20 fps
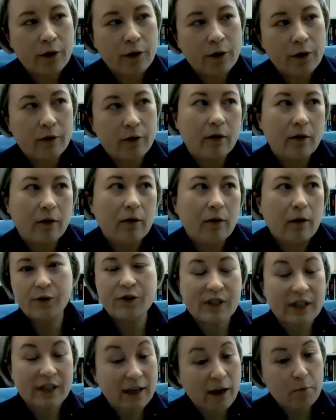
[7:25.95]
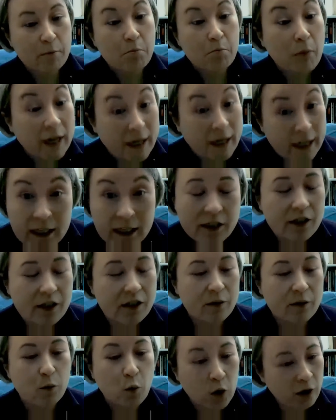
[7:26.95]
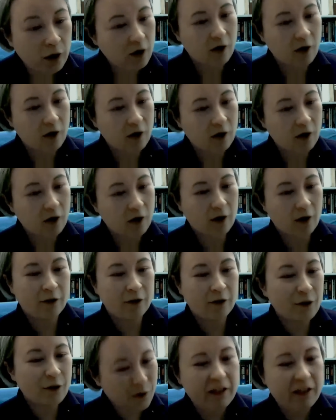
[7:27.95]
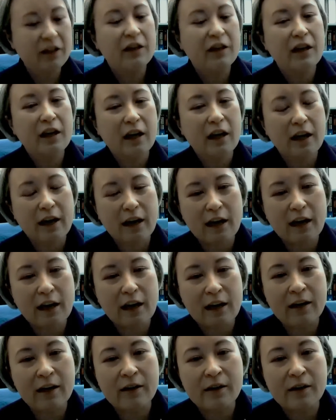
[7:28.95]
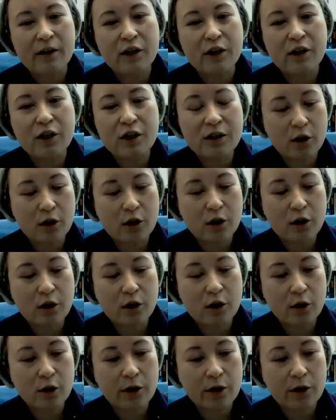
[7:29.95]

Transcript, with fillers: proposals to get money to work on those new data, and just learning how to